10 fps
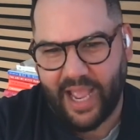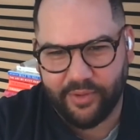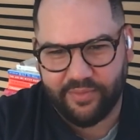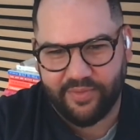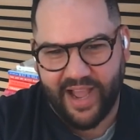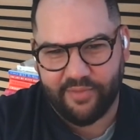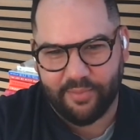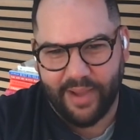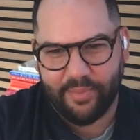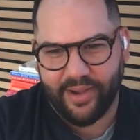put 5
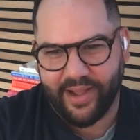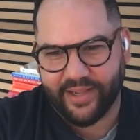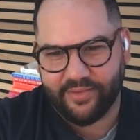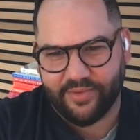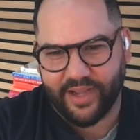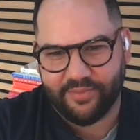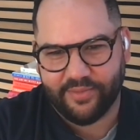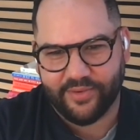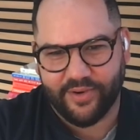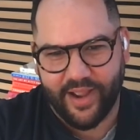in my pocket, 5
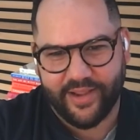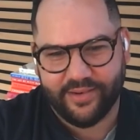for Ryan.